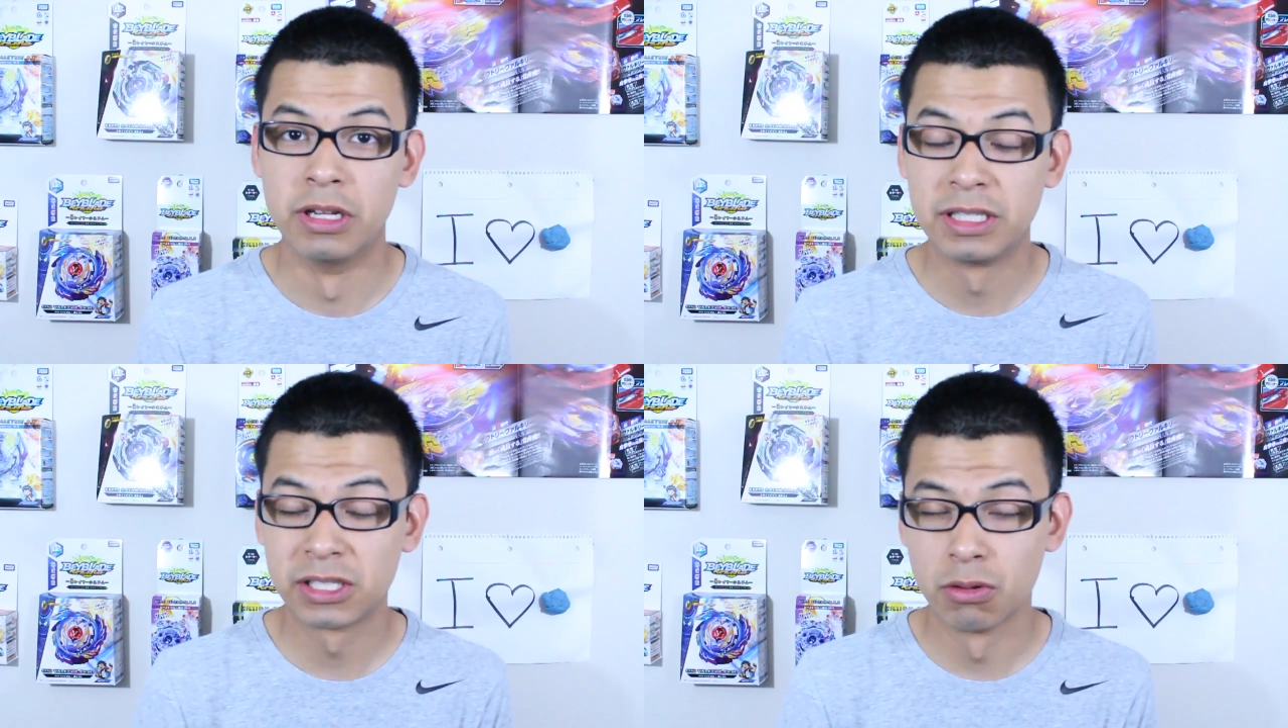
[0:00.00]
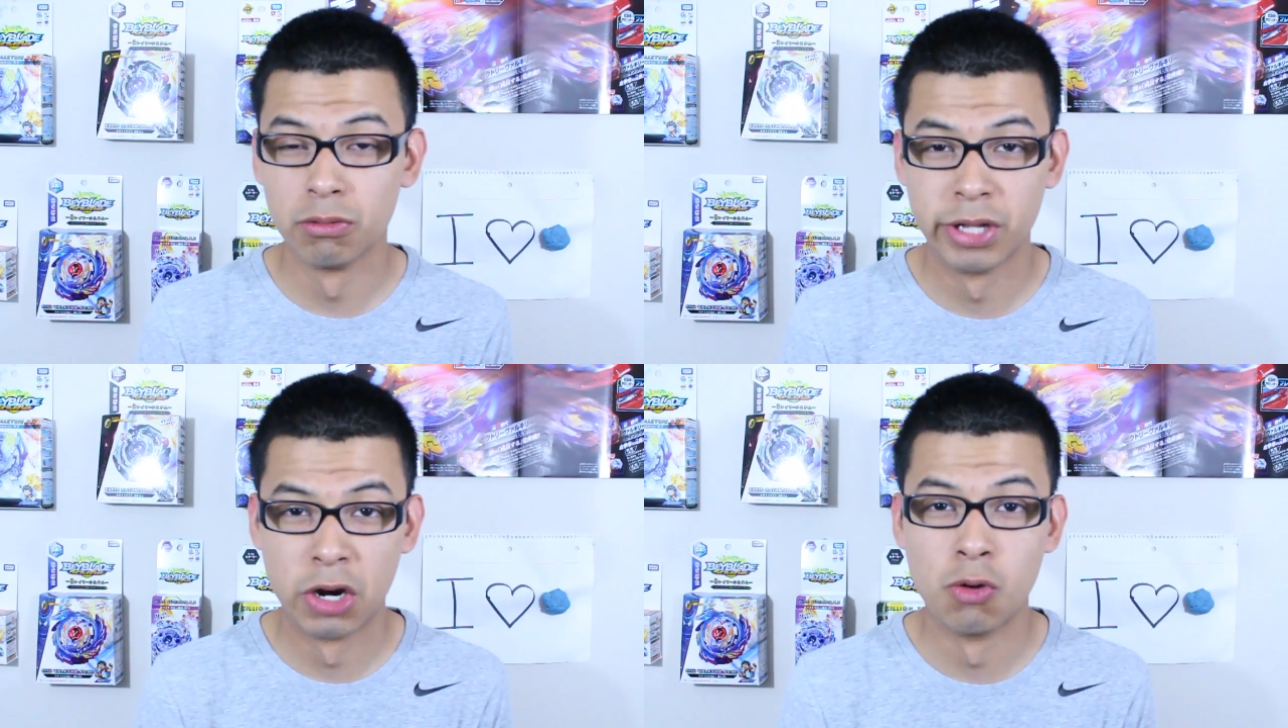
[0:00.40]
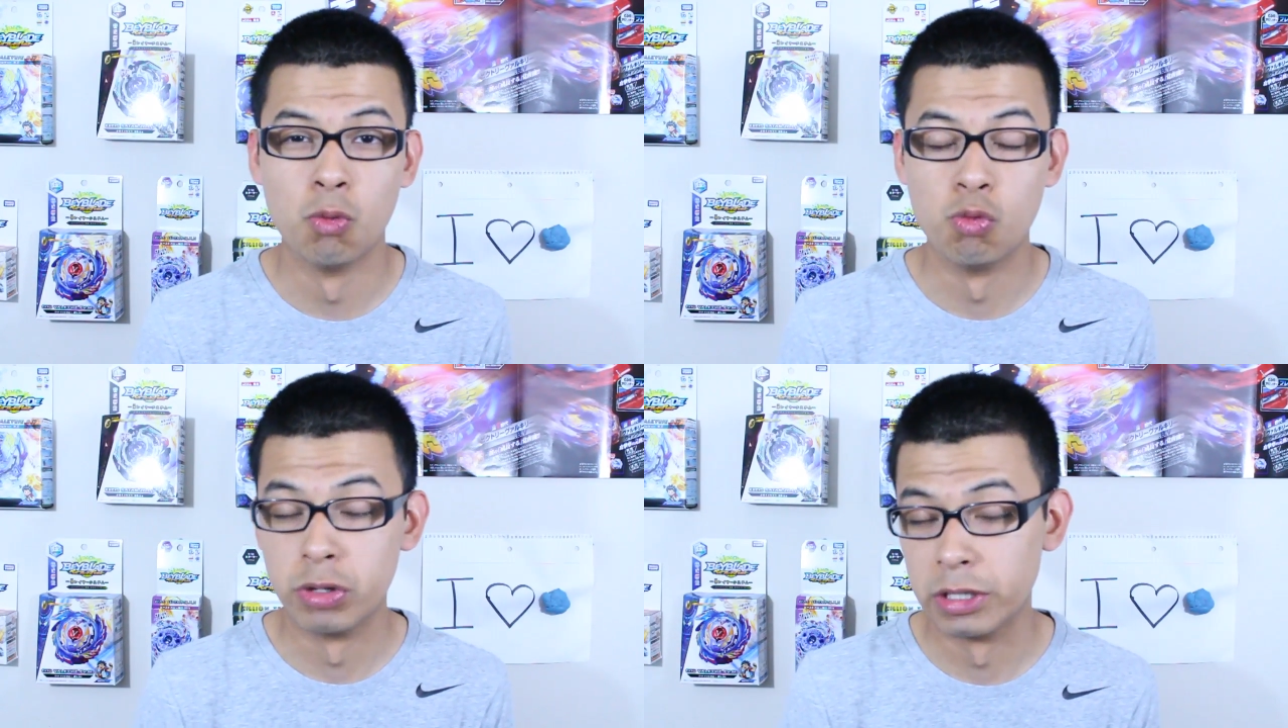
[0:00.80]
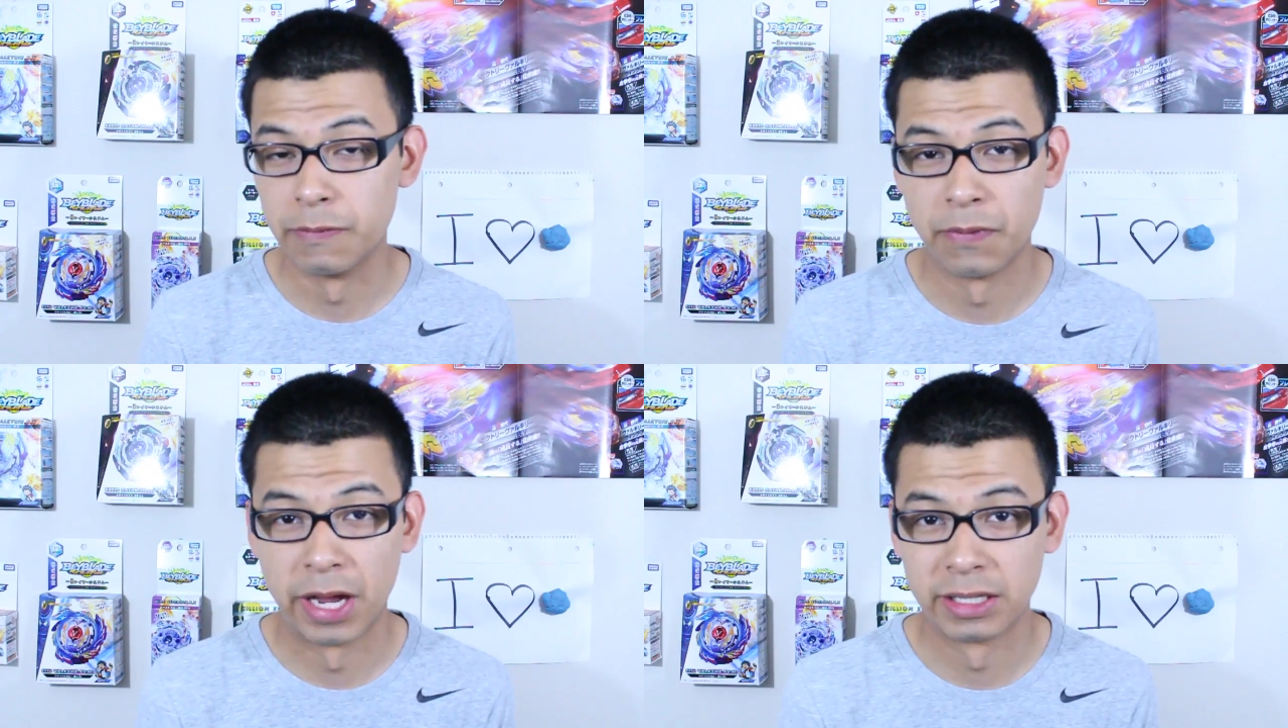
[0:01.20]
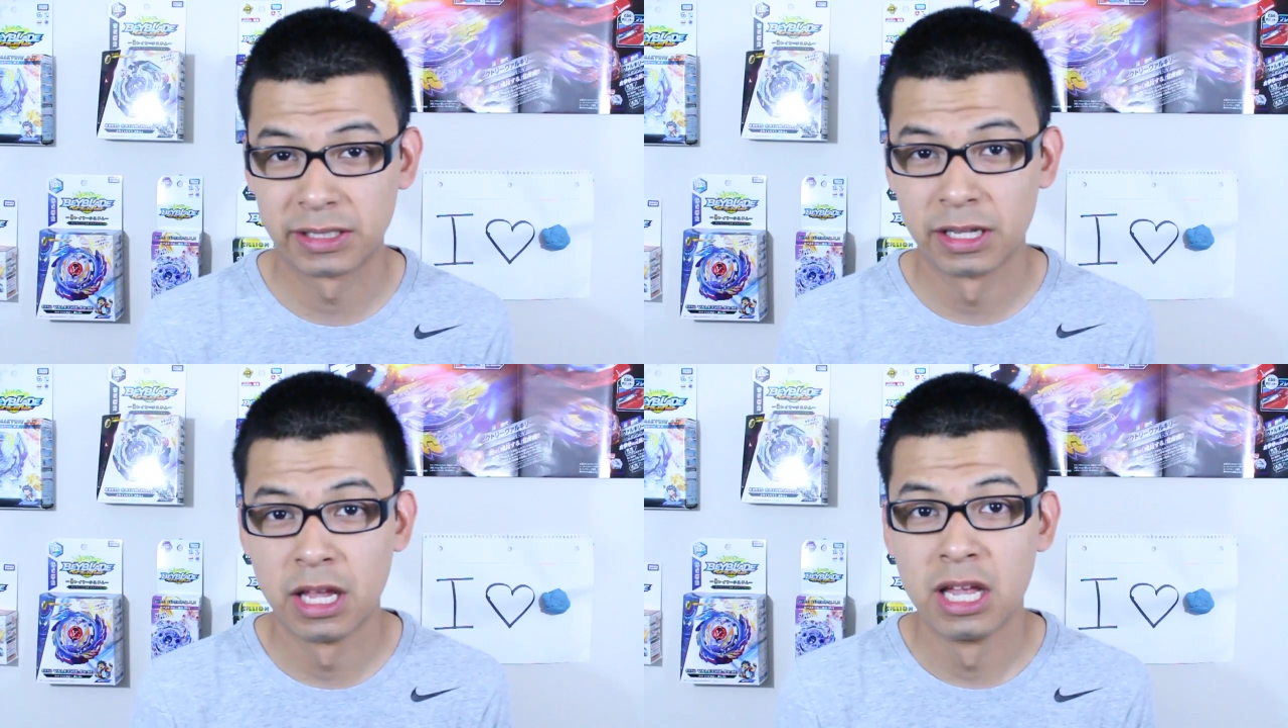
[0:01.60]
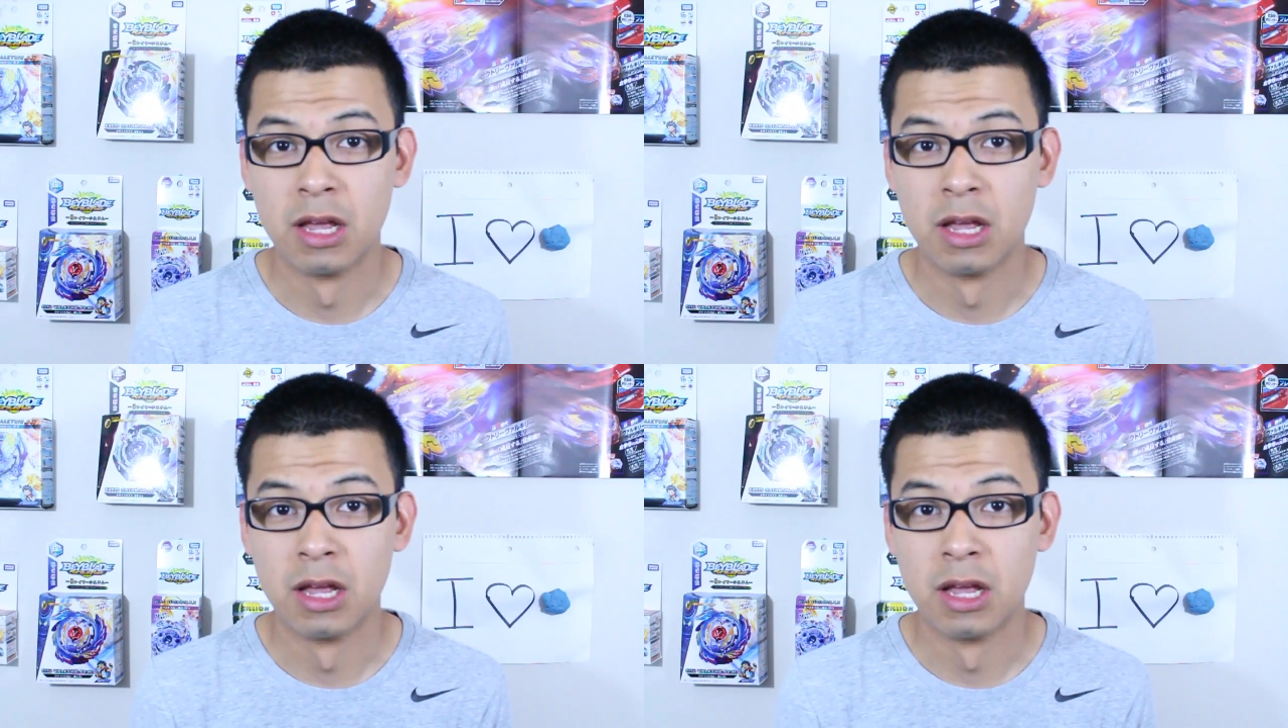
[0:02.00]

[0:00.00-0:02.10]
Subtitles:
it's sold out really fast.